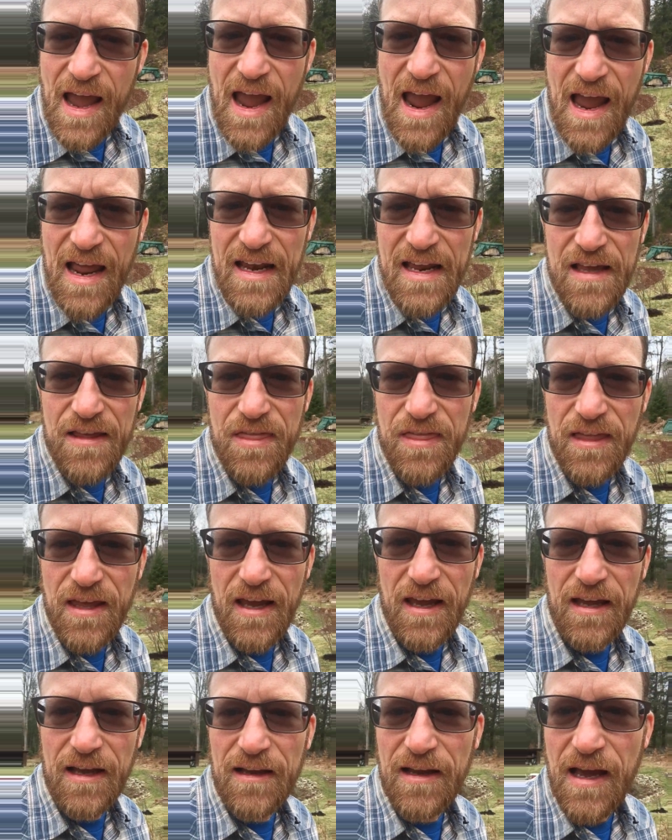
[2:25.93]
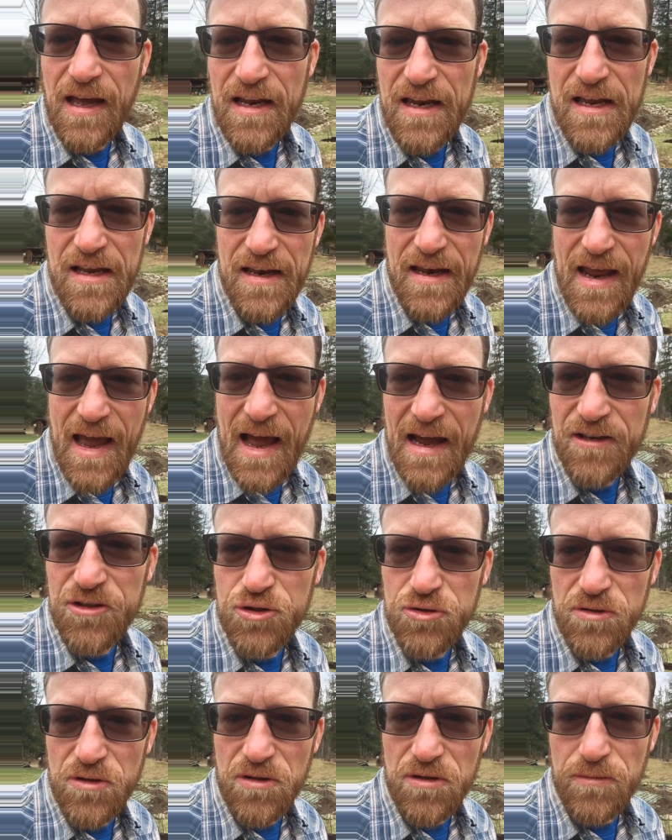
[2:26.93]
anything, any
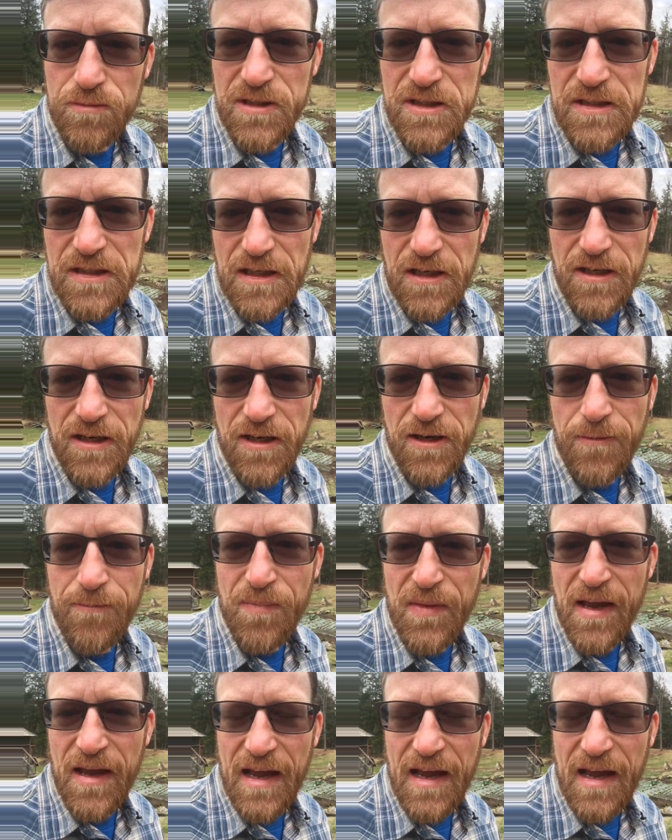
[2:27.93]
natural material,